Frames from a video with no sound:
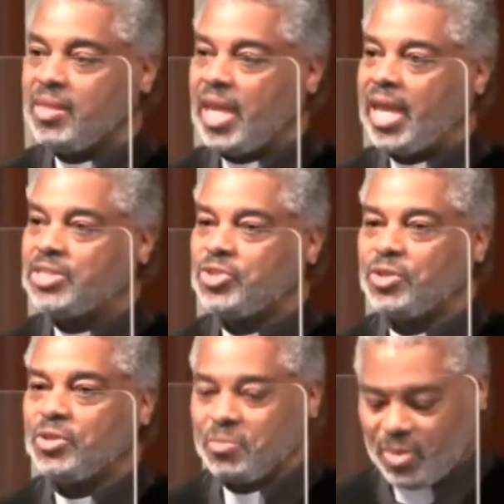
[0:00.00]
The
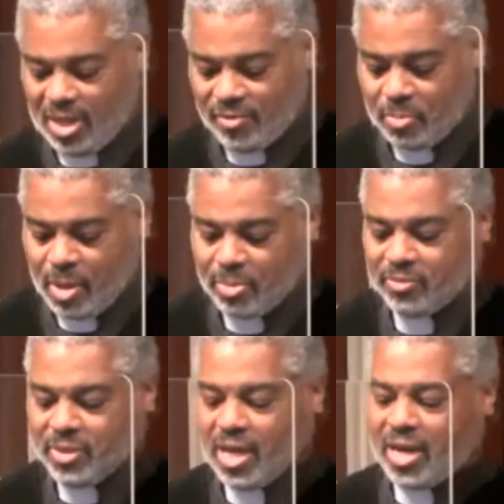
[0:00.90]
answer, beloved people
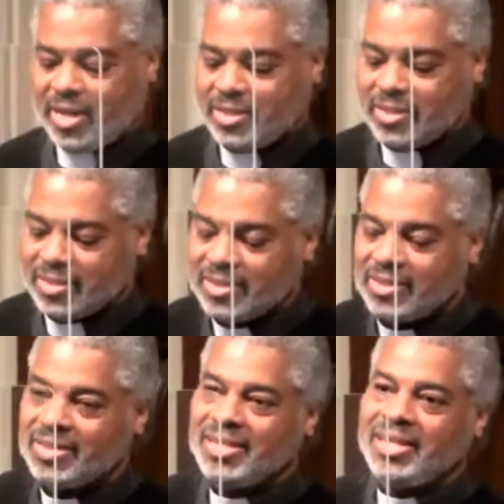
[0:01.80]
of God,
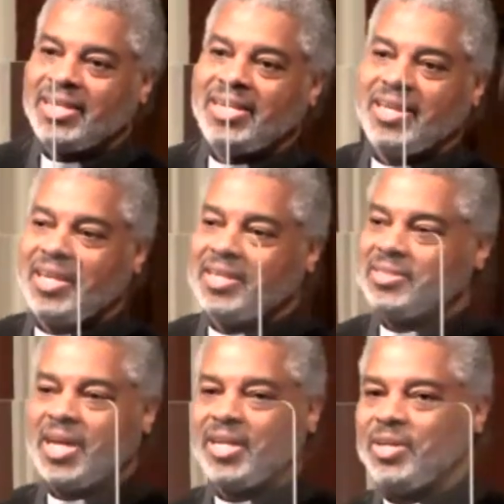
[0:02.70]
is
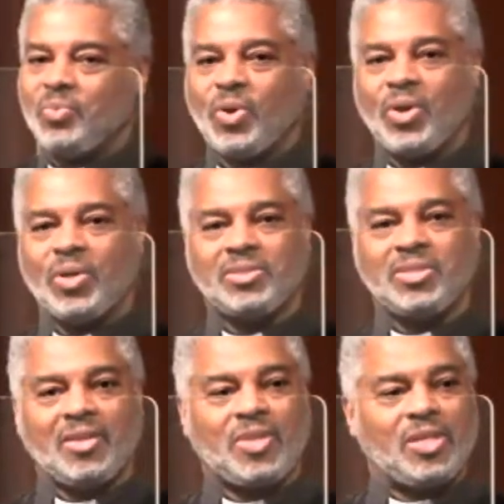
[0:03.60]
not in the words
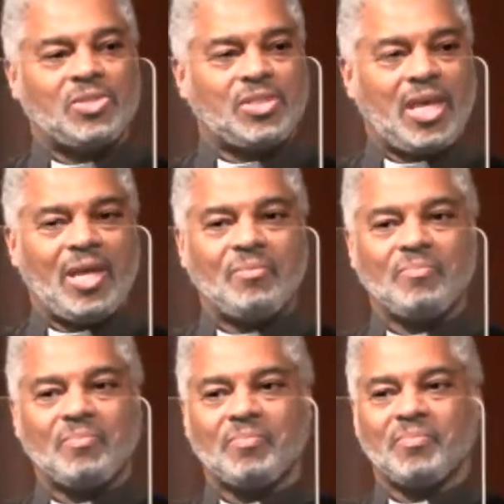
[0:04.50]
that they say,
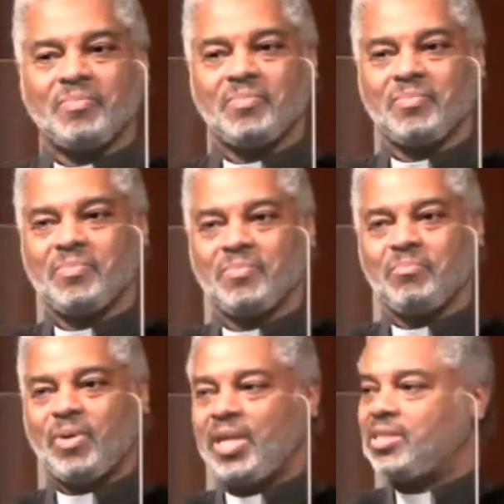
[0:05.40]

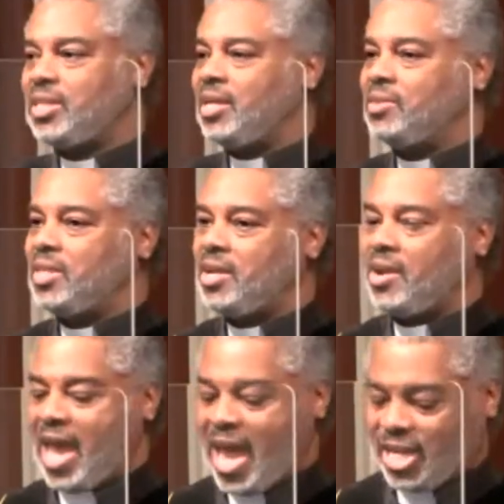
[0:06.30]
but it's in
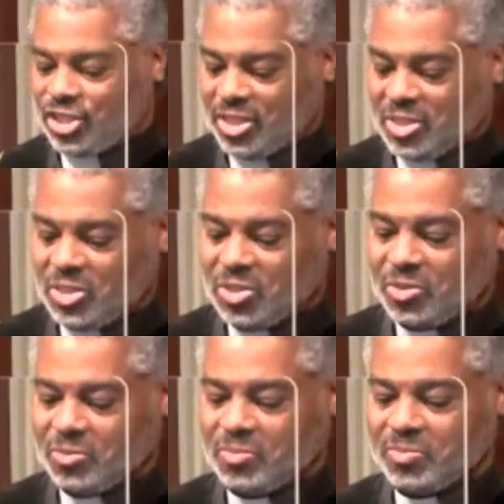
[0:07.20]
their actions.
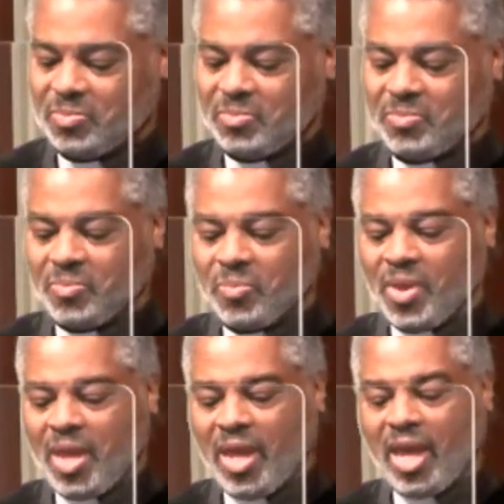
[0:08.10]

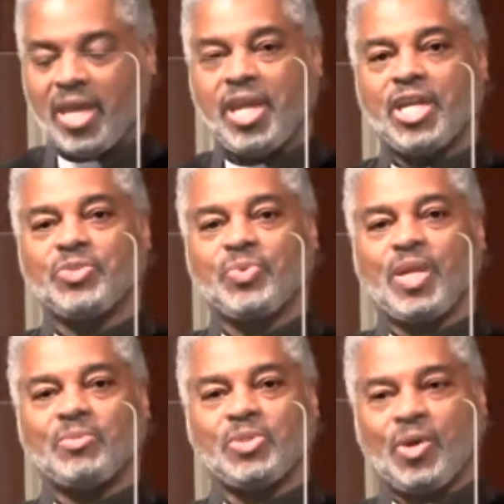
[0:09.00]
And here's what
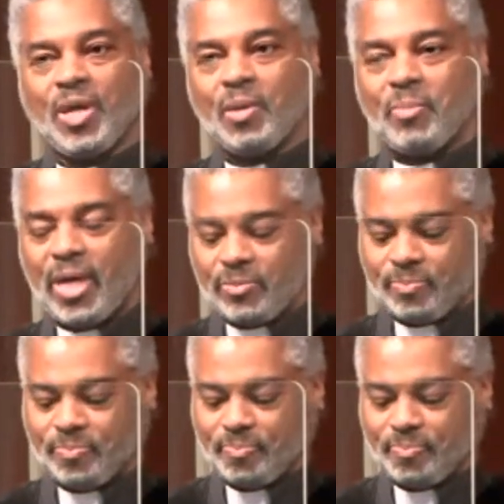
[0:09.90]
I'm talking about.